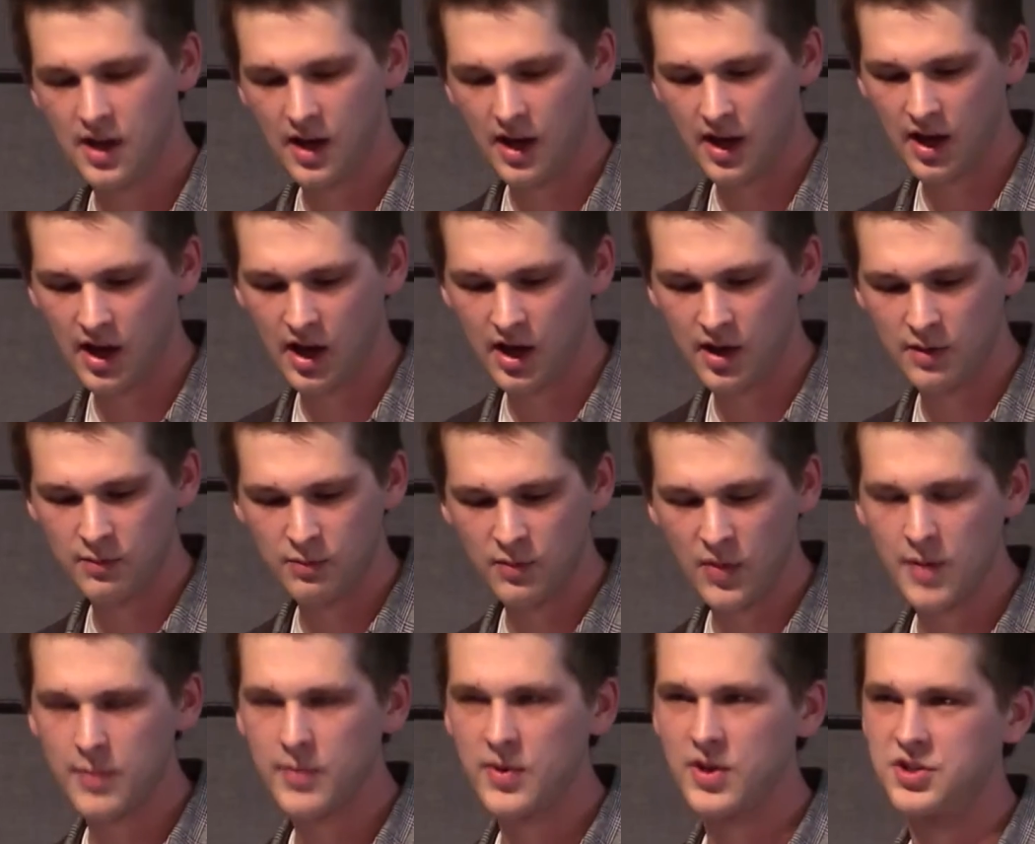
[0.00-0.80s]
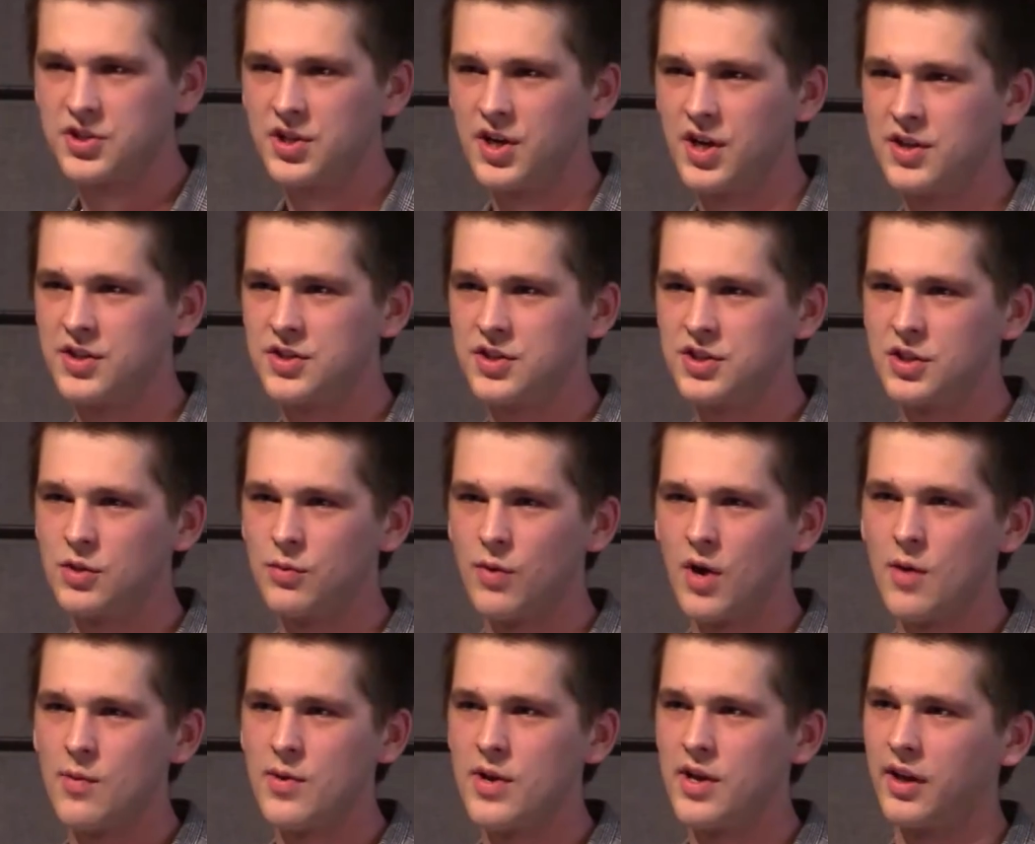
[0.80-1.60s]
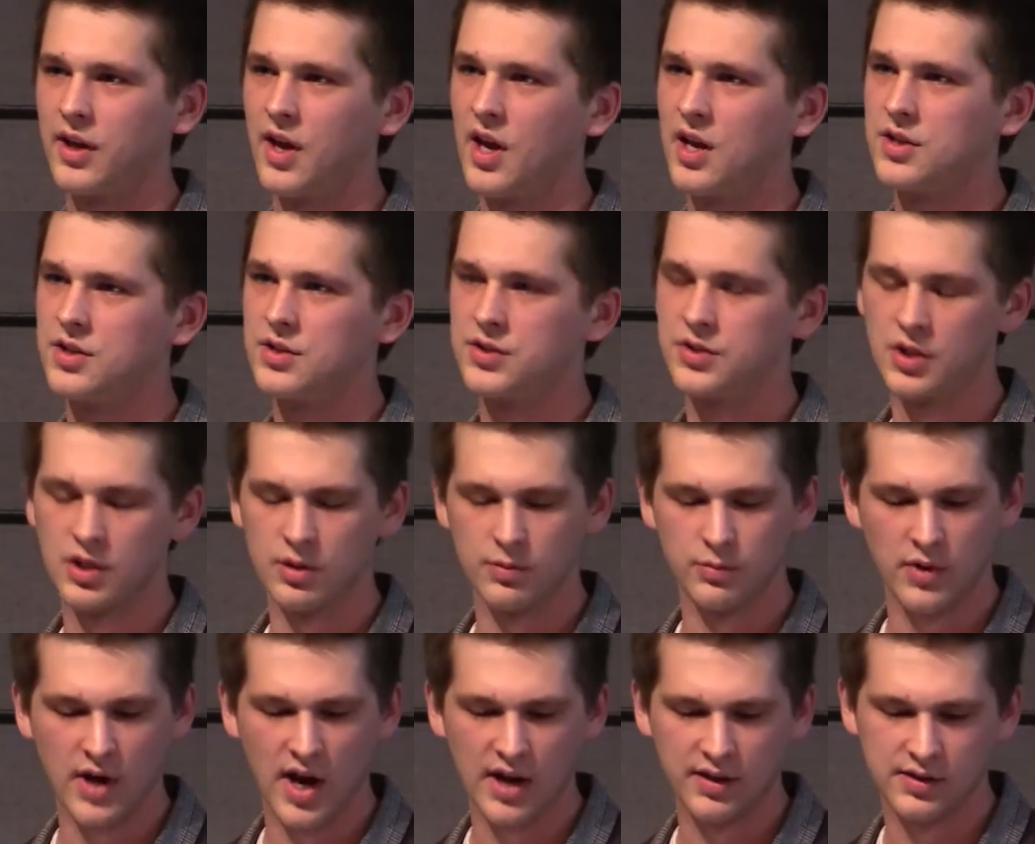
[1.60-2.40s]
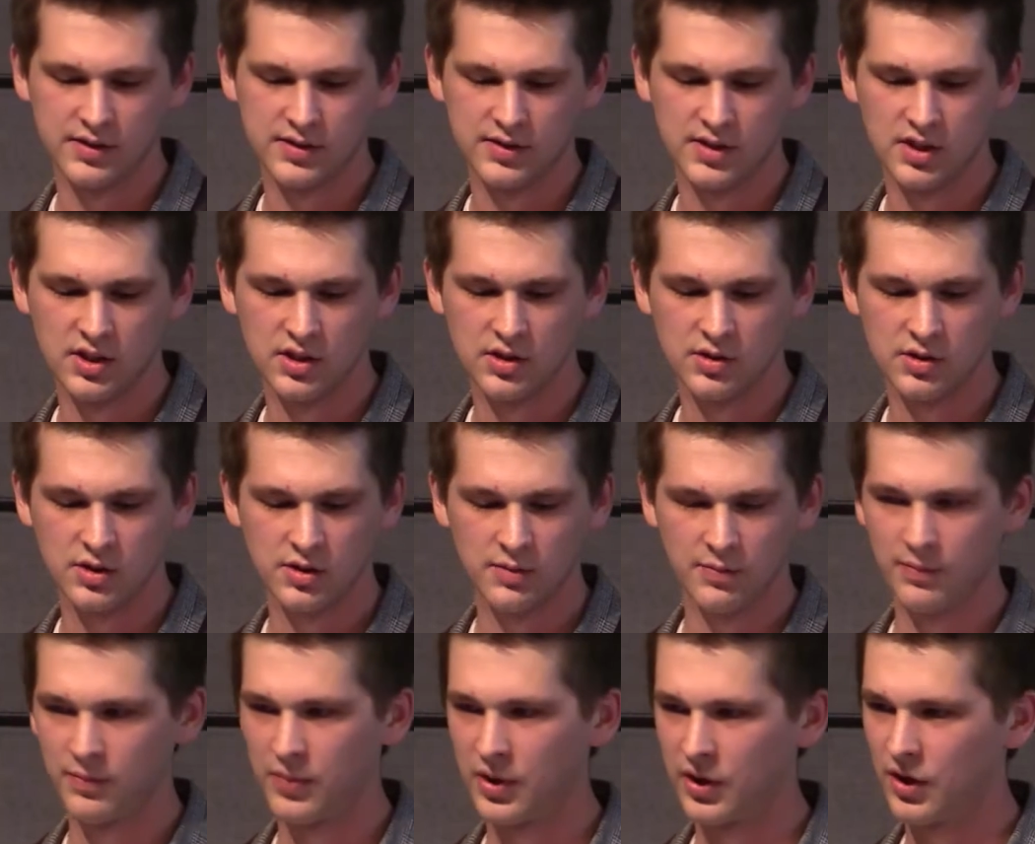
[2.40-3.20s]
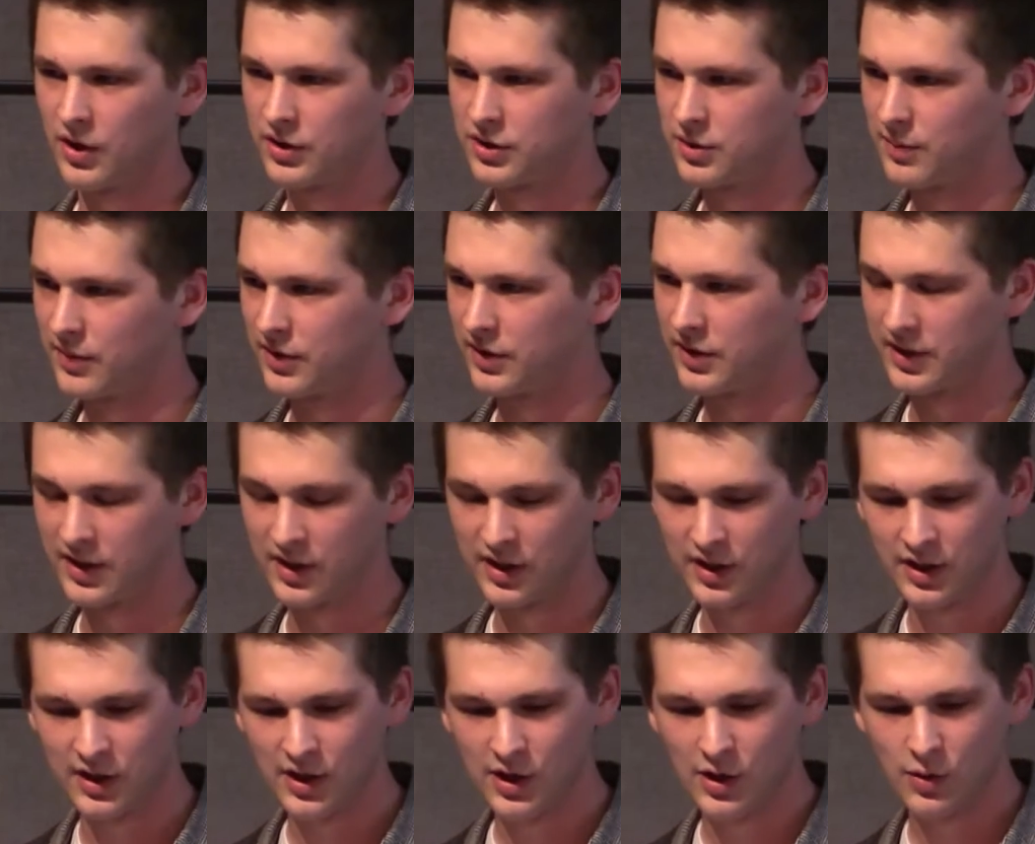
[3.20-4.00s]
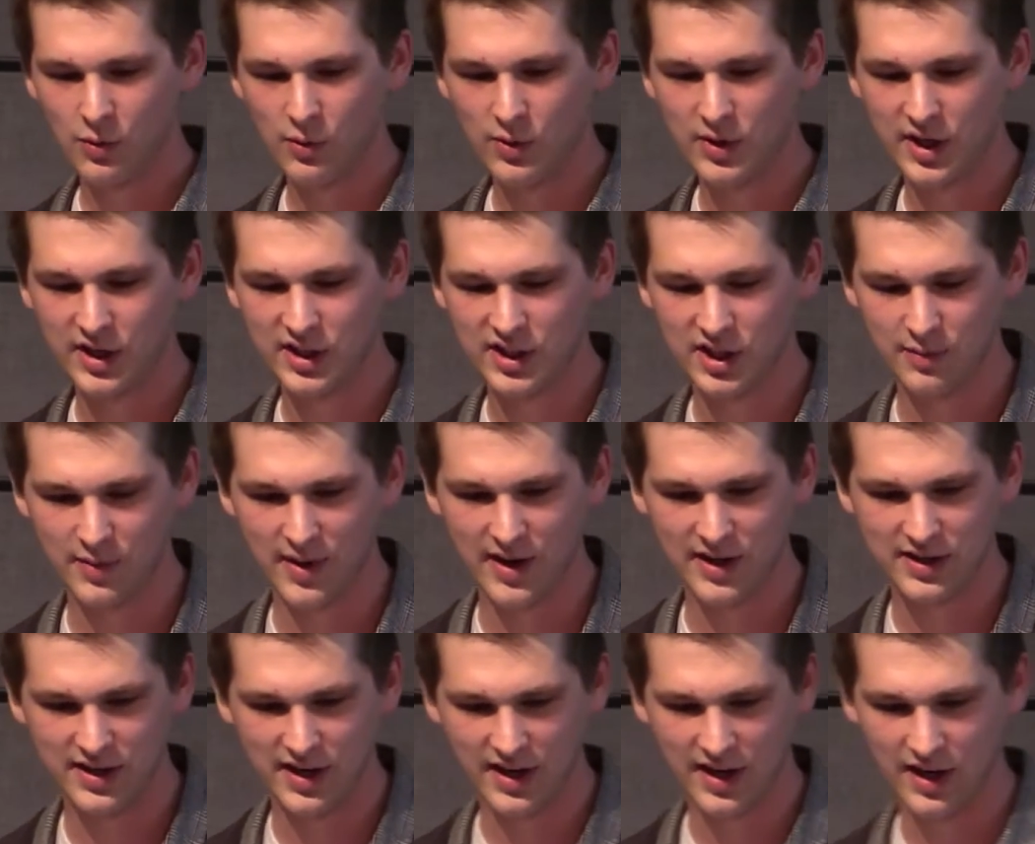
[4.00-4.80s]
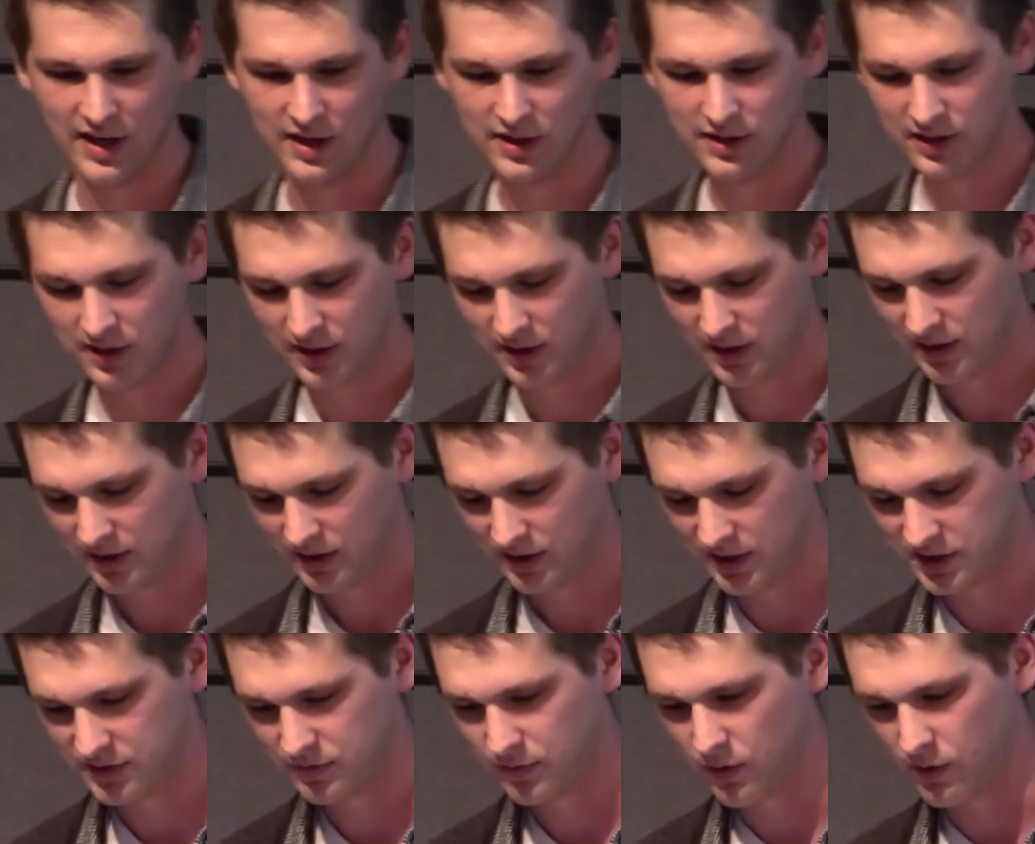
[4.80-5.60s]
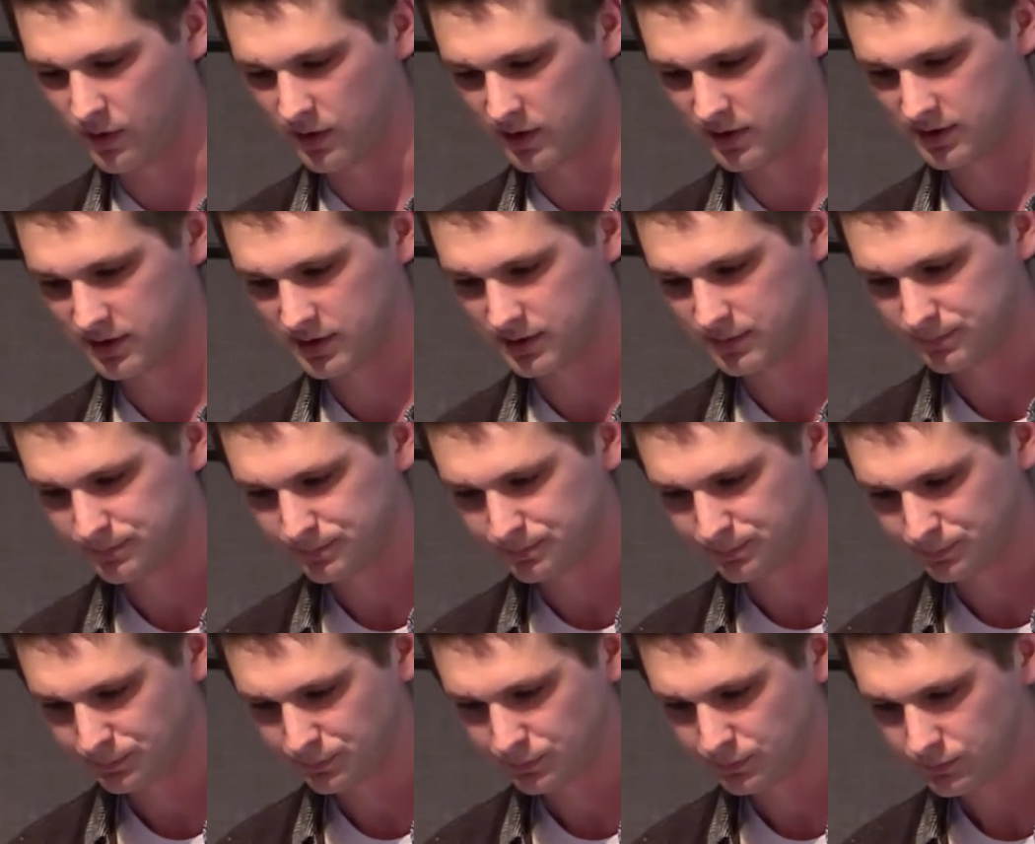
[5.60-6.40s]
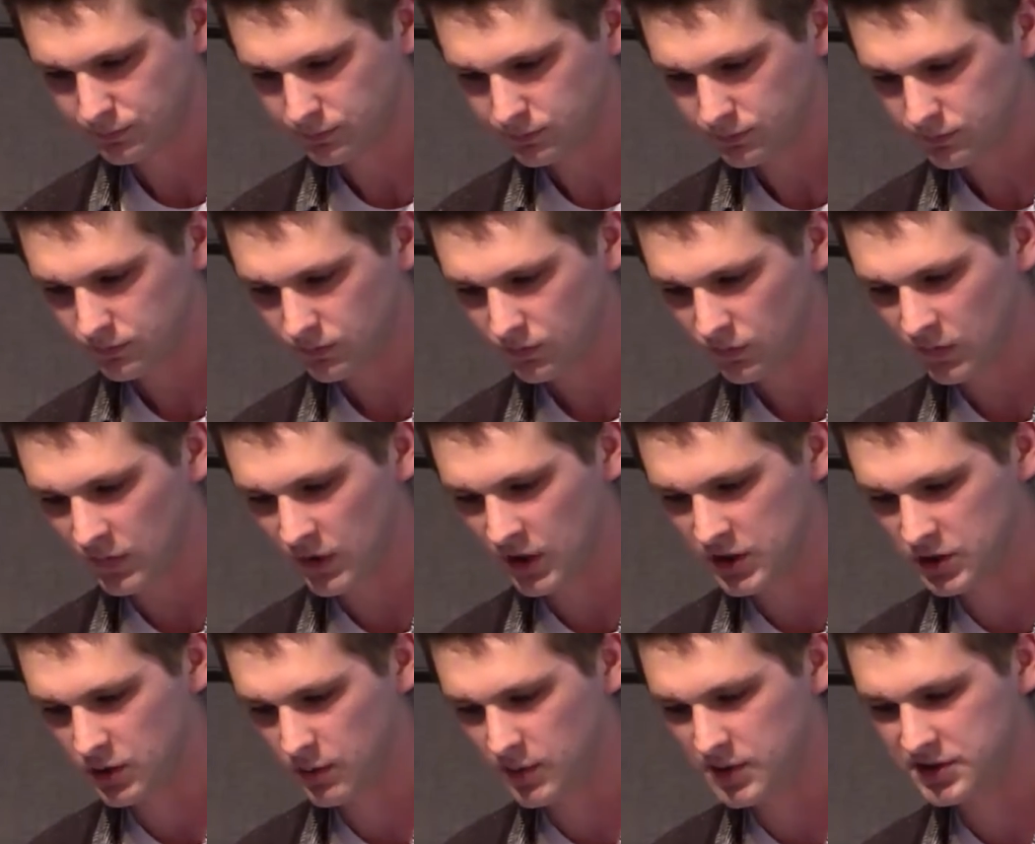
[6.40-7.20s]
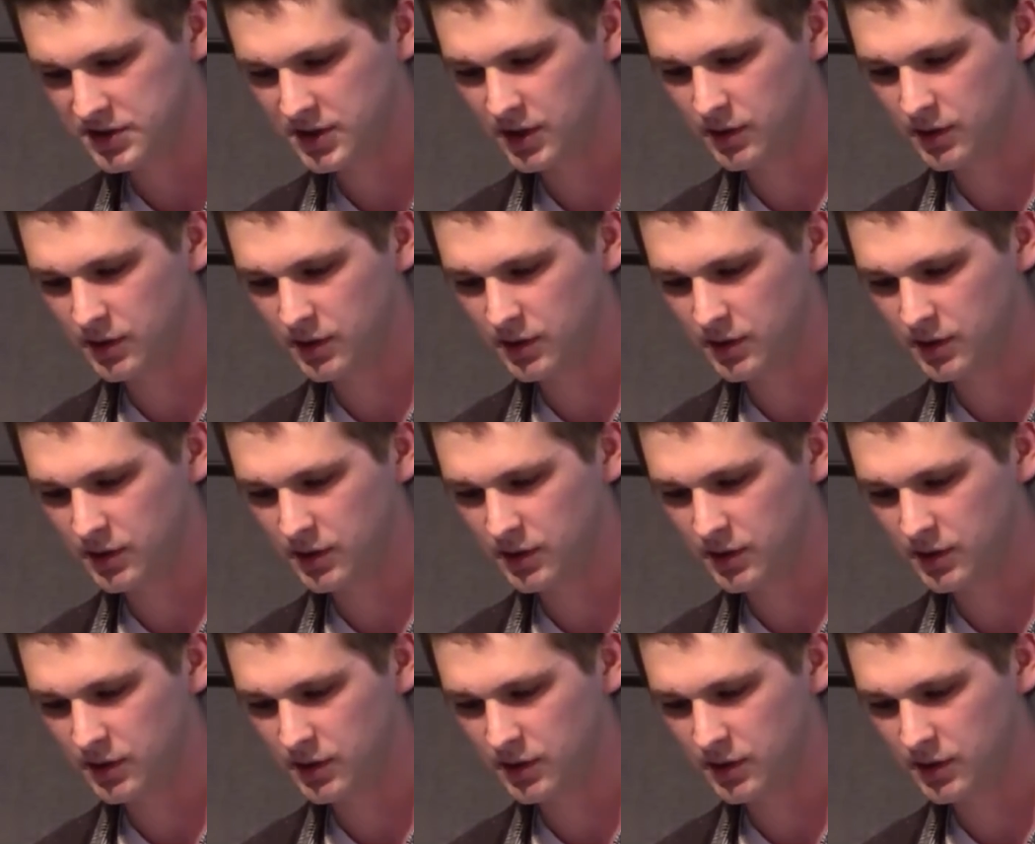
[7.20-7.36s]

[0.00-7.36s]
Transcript: Uh, maybe it changes the way we engage in certain practices, but ultimately we need to maintain this focus. So we